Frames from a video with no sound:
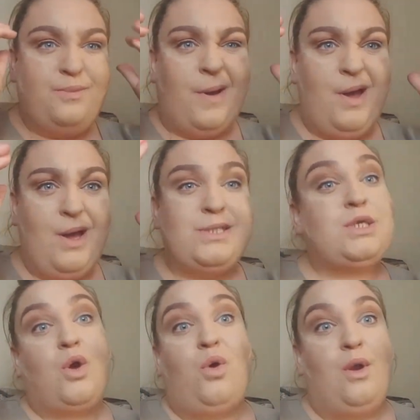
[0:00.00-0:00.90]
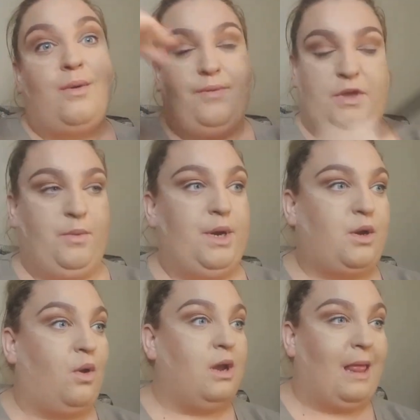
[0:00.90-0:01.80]
first colour, if you want
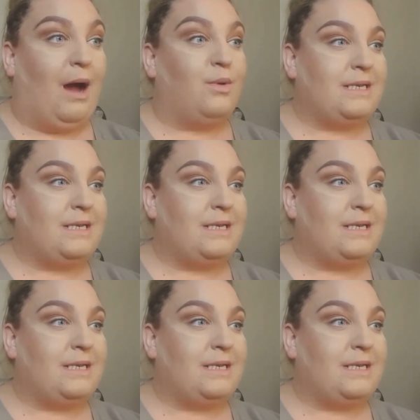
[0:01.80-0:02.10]
to call it that.